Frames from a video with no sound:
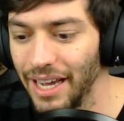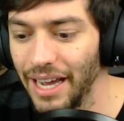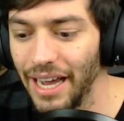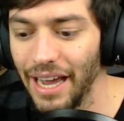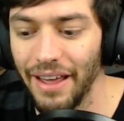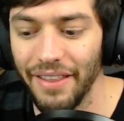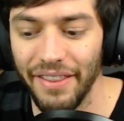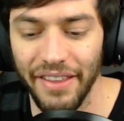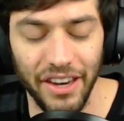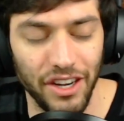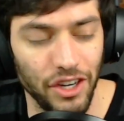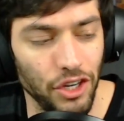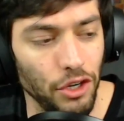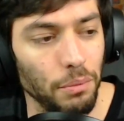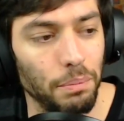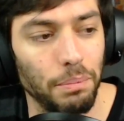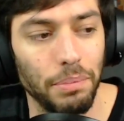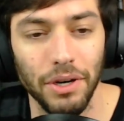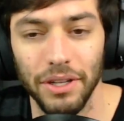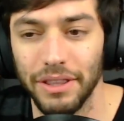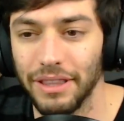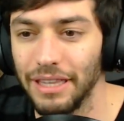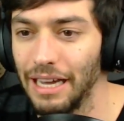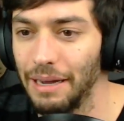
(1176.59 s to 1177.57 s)
and then you
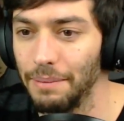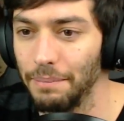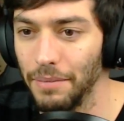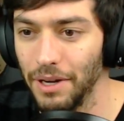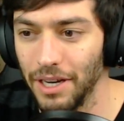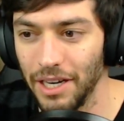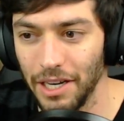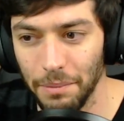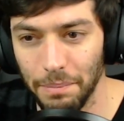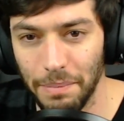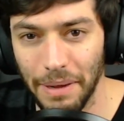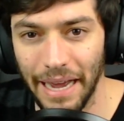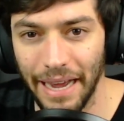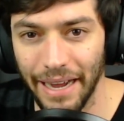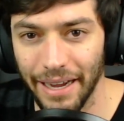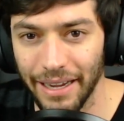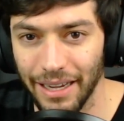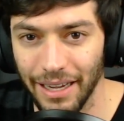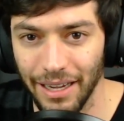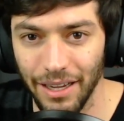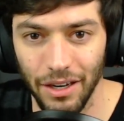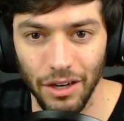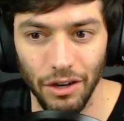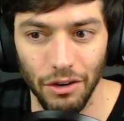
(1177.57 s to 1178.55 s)
put that money
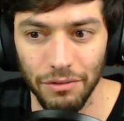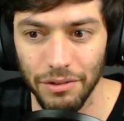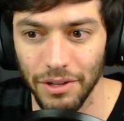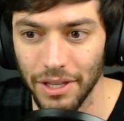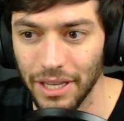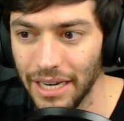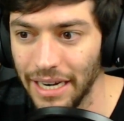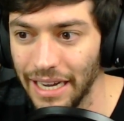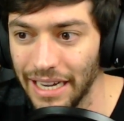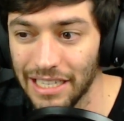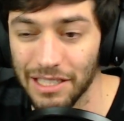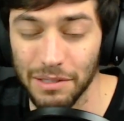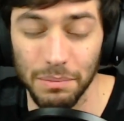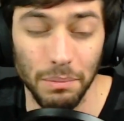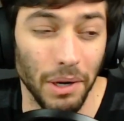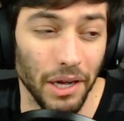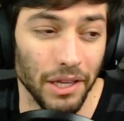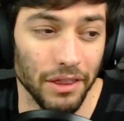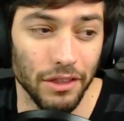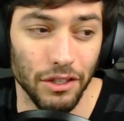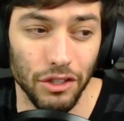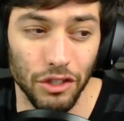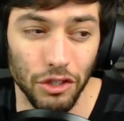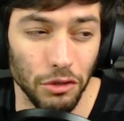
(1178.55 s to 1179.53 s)
back in over the next month,